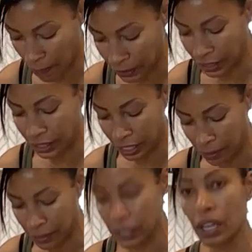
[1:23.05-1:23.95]
the
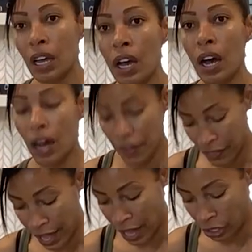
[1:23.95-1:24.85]
stems
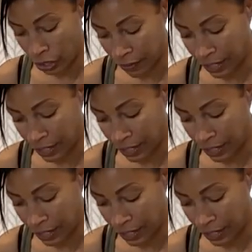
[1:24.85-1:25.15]
that you have